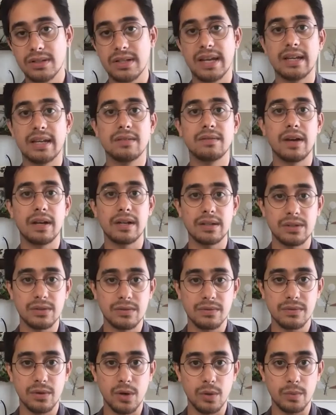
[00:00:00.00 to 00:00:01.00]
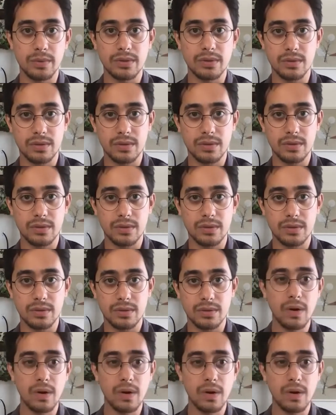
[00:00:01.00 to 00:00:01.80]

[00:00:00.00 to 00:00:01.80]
to take advantage of open source tools.